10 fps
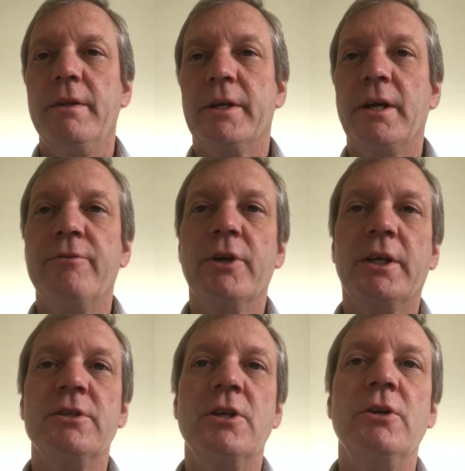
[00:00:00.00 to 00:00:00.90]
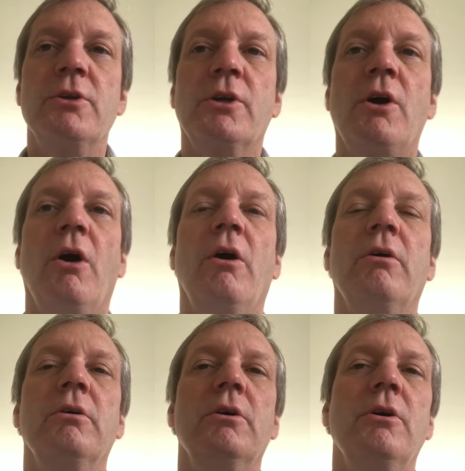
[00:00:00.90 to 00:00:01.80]
The governor continued to
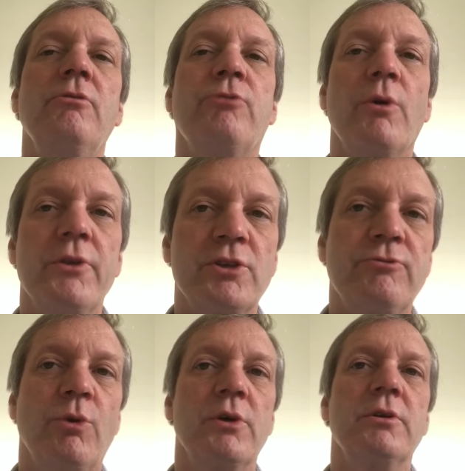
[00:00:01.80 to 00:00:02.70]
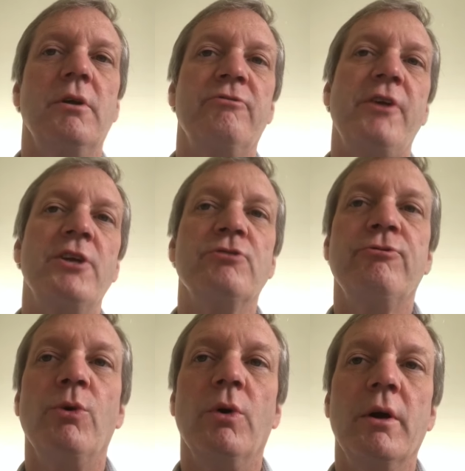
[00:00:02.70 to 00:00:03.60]
call for this for a phase
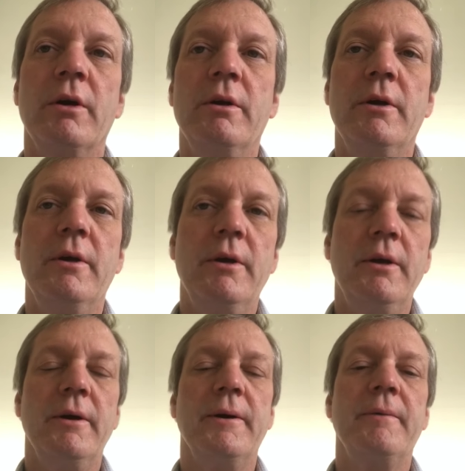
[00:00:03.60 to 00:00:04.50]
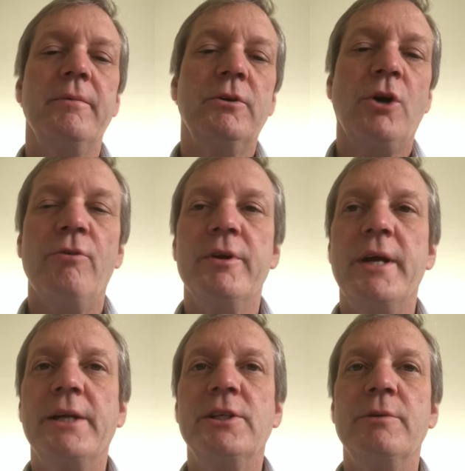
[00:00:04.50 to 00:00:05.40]
four uh, COVID
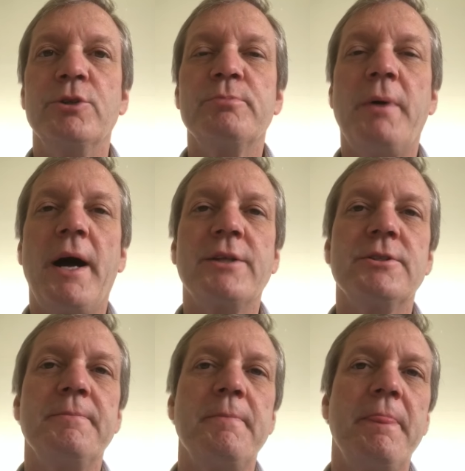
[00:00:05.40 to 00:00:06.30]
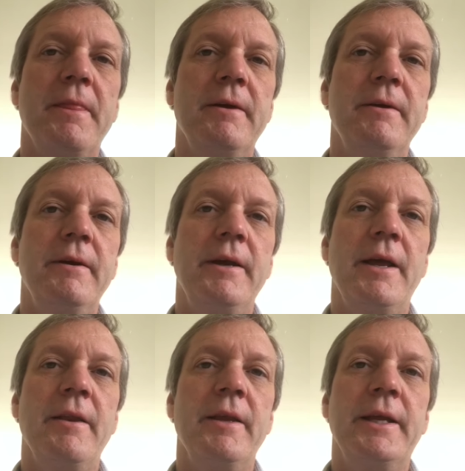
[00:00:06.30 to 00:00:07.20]
19 response,
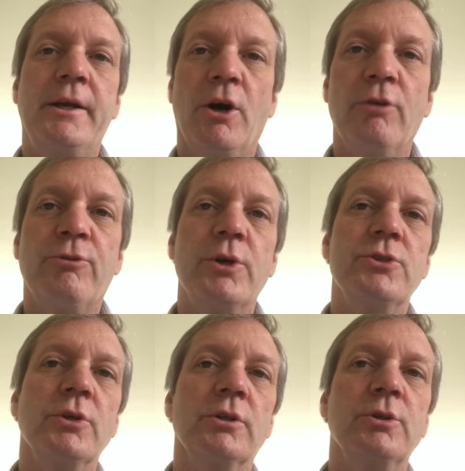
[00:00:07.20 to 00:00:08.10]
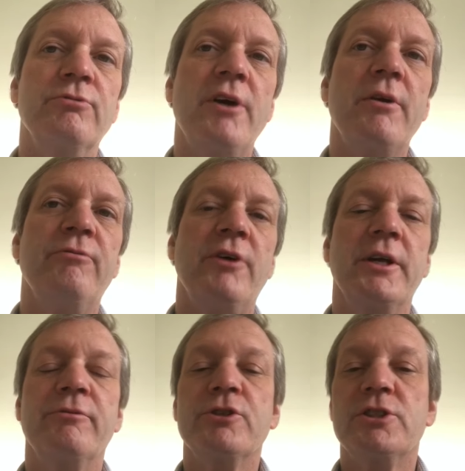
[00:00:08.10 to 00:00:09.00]
and he called for it to include federal
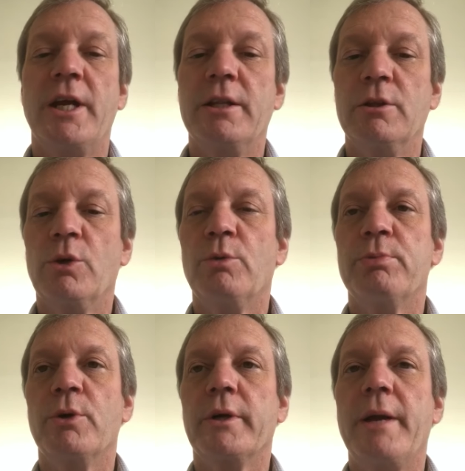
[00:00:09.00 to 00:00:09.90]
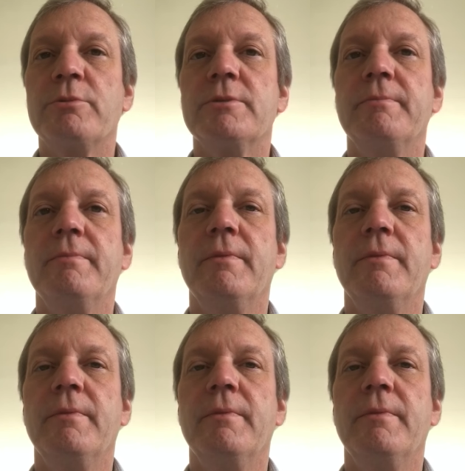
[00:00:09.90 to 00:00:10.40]
funding for state and local programs.